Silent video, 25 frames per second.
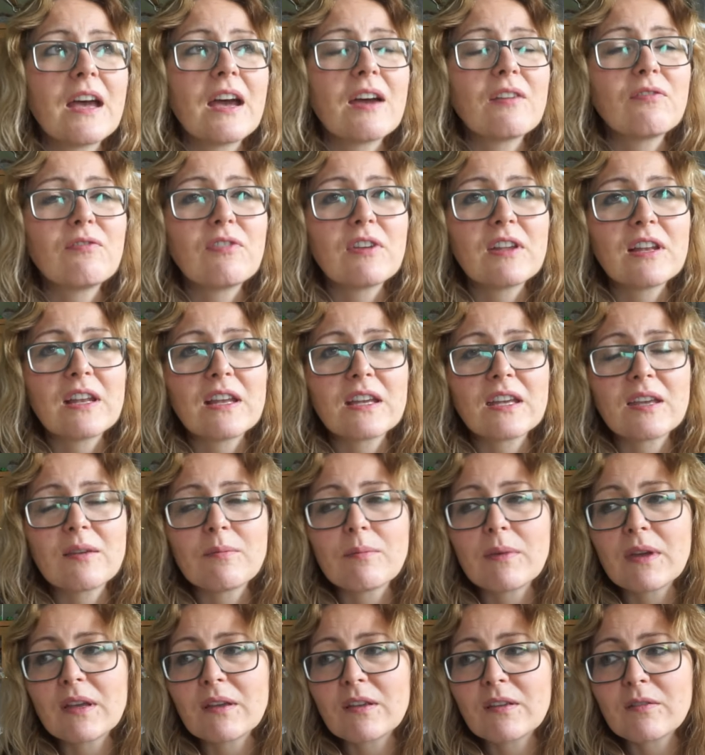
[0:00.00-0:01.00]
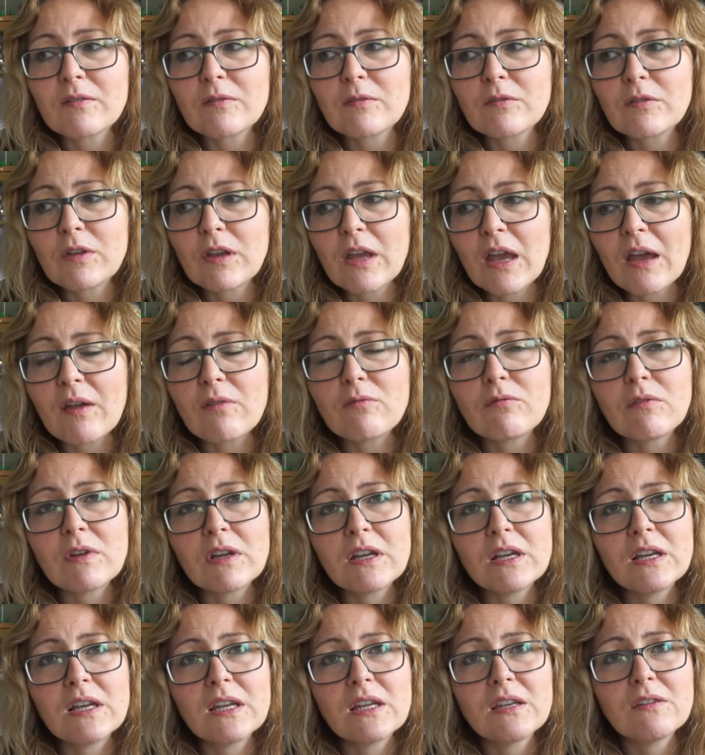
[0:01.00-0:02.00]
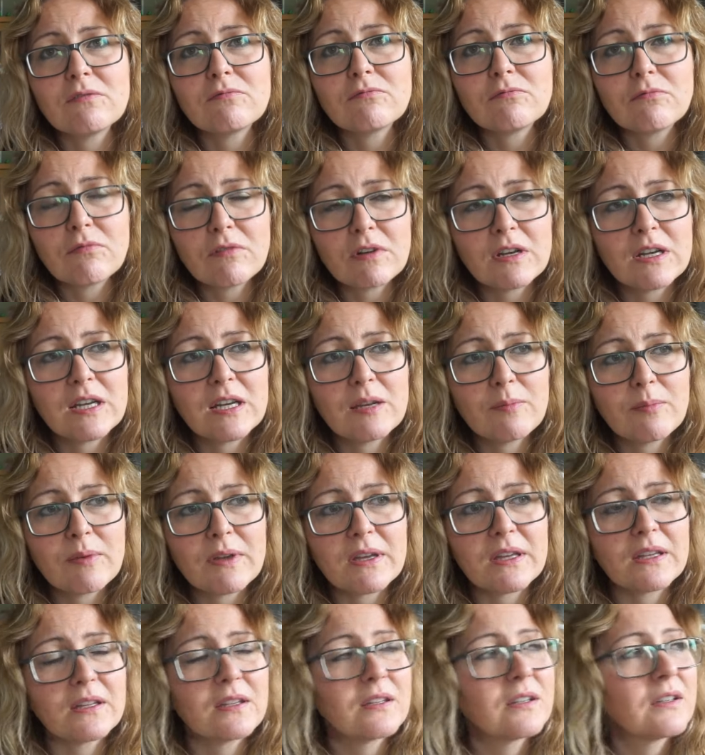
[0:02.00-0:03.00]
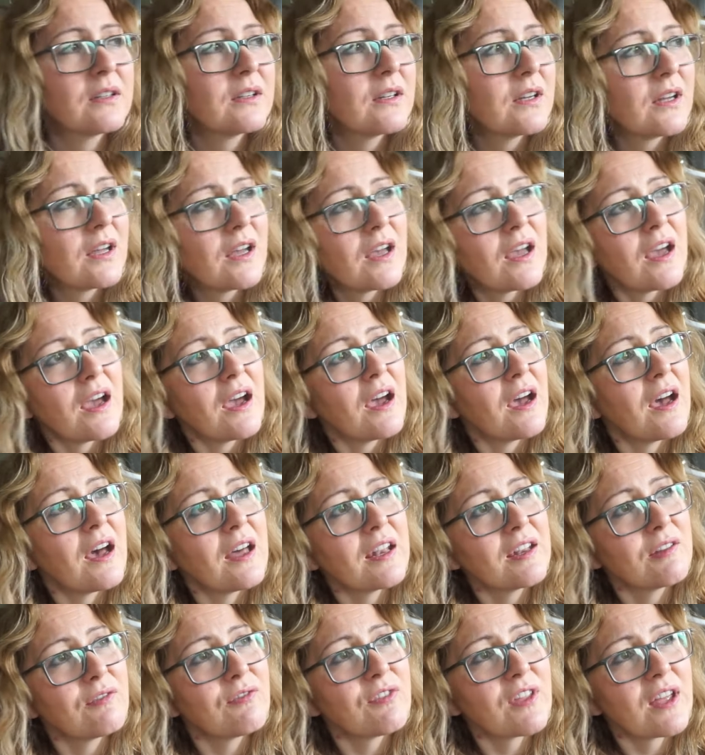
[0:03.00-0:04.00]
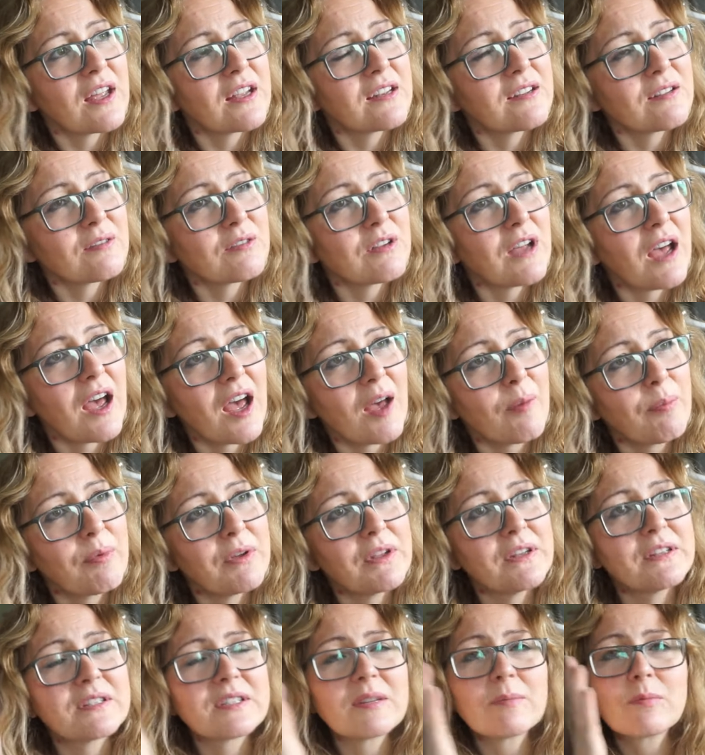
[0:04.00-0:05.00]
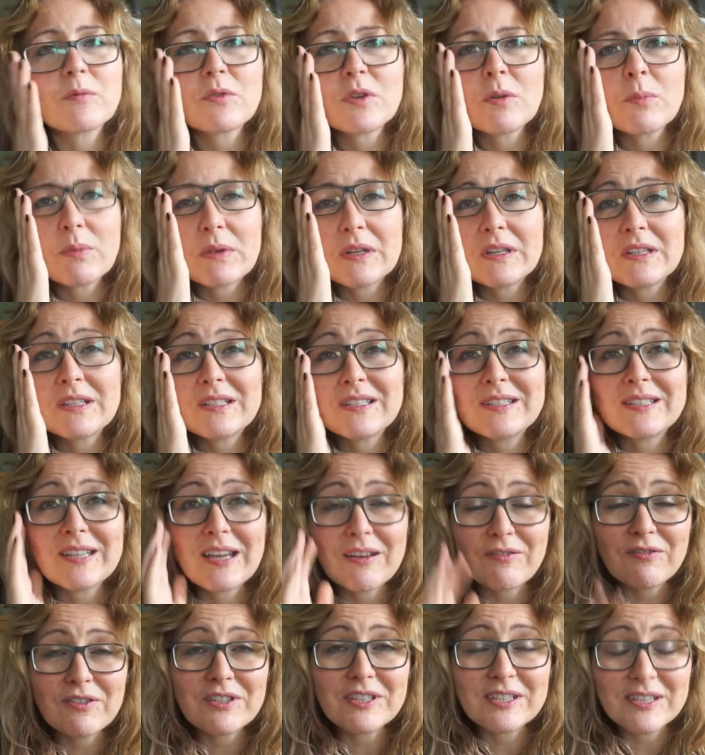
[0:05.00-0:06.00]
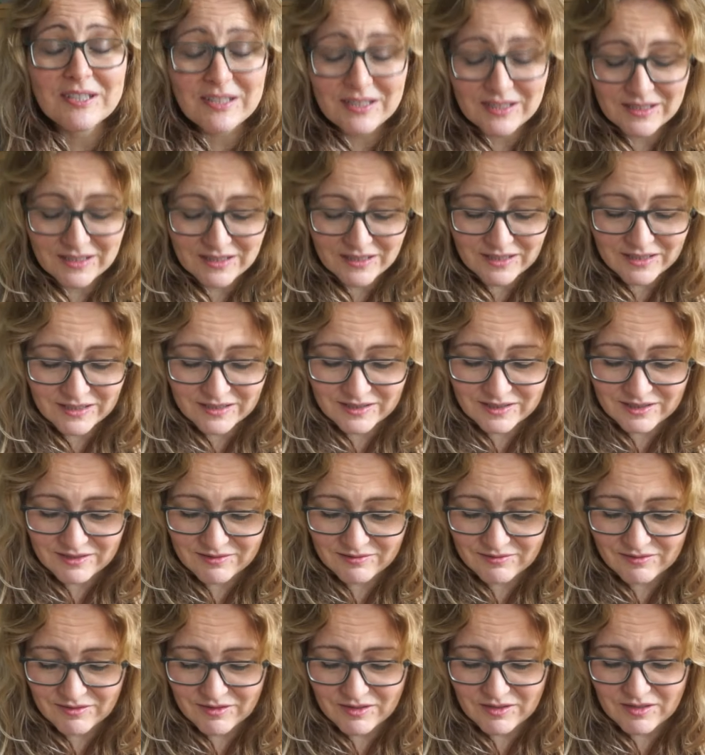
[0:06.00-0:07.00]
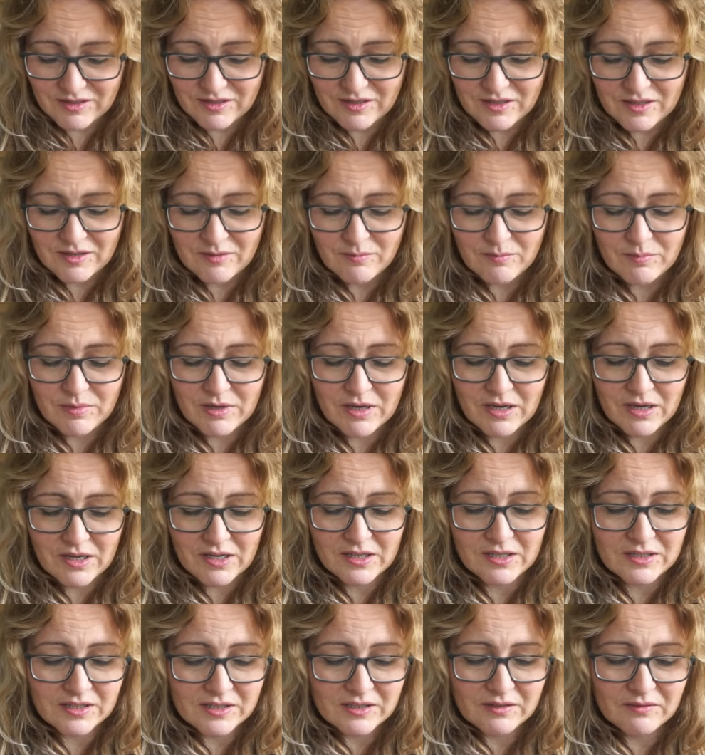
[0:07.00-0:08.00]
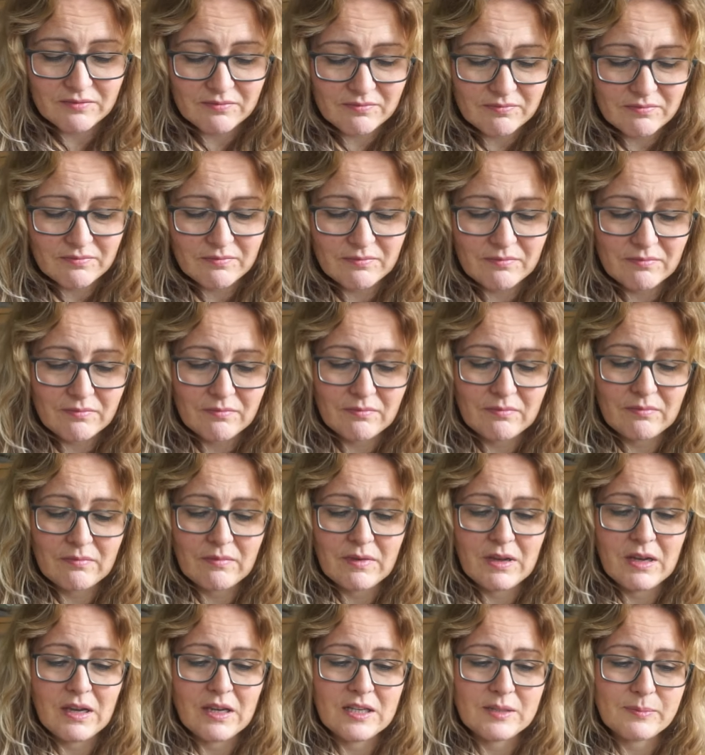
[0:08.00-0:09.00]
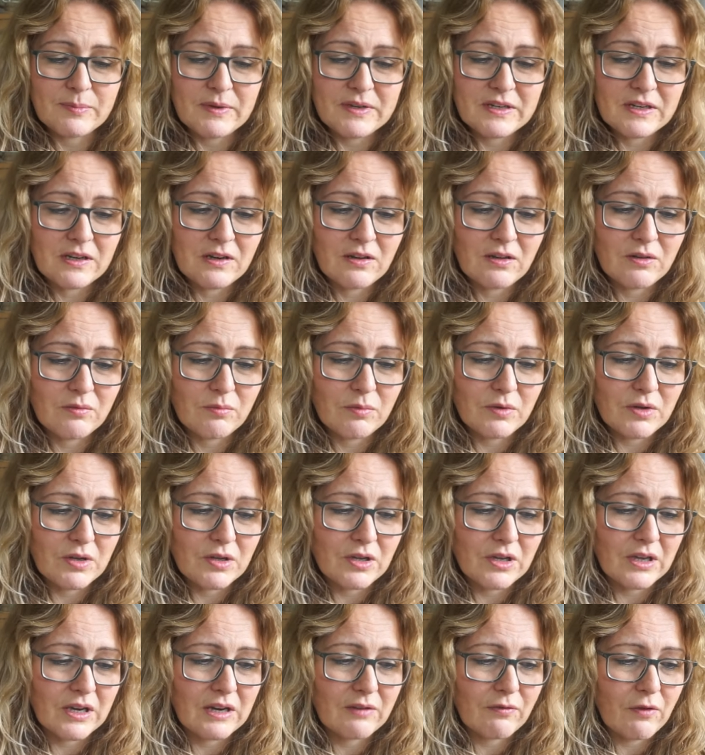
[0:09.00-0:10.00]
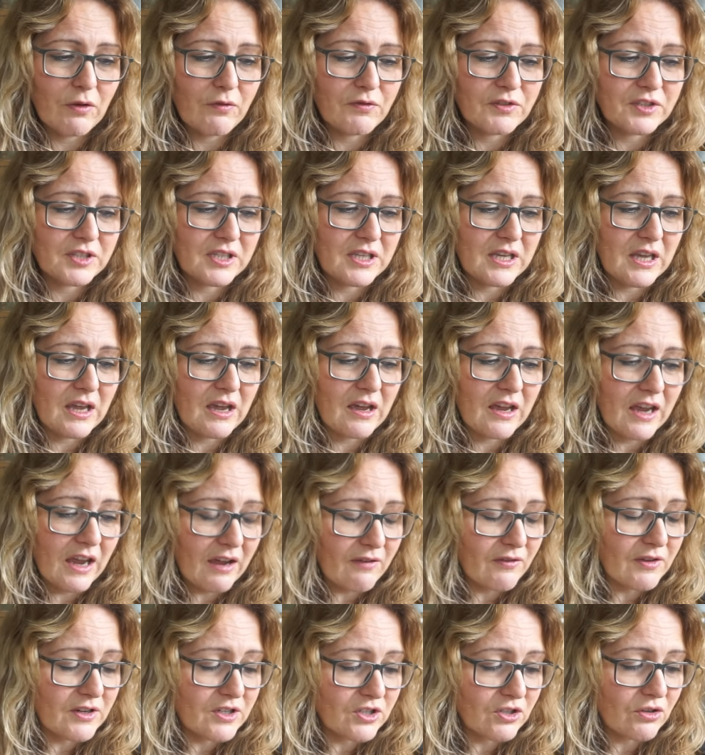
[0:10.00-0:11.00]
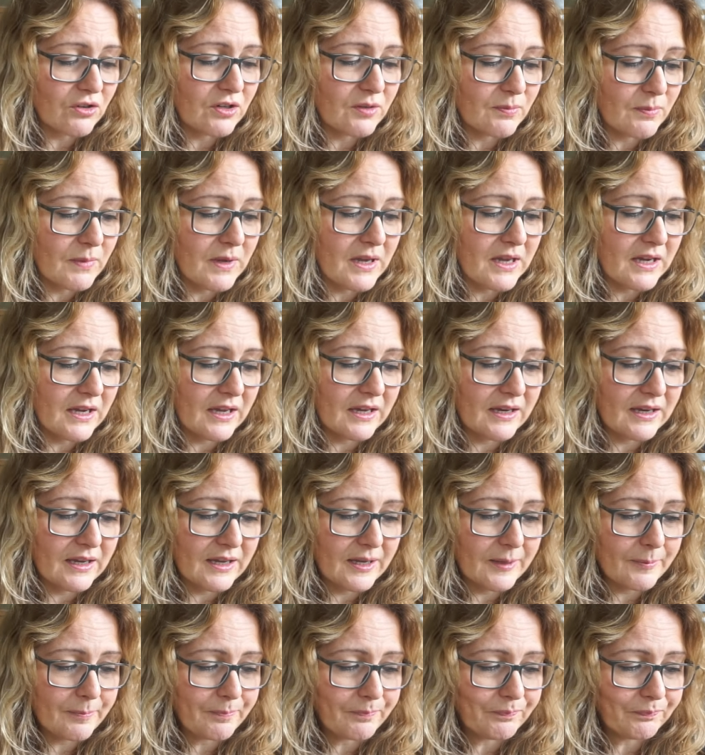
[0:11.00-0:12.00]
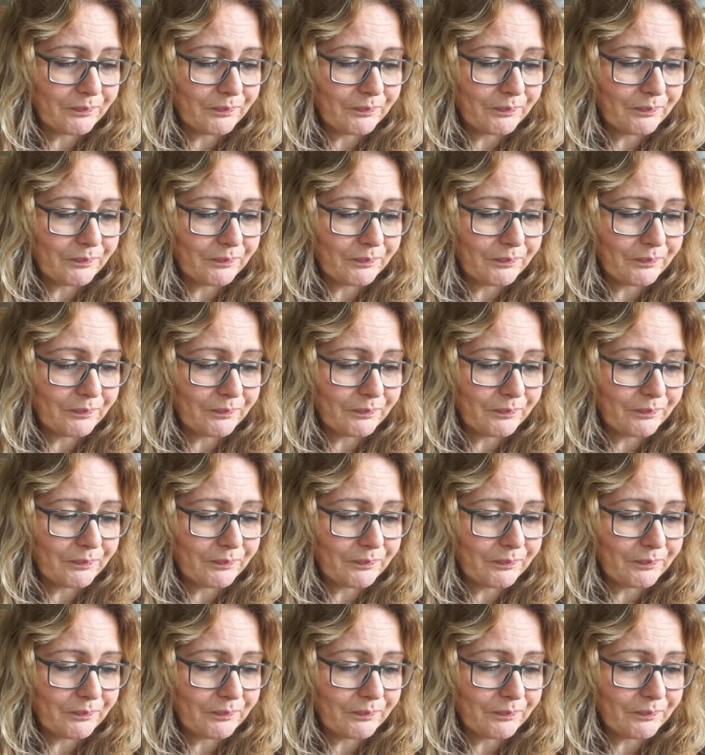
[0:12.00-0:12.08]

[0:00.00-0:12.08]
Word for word: I feel like it might get really, really big. And if that happens, I'm going to be devastated because it's been a lot of work and I've obviously, I have enjoyed making it.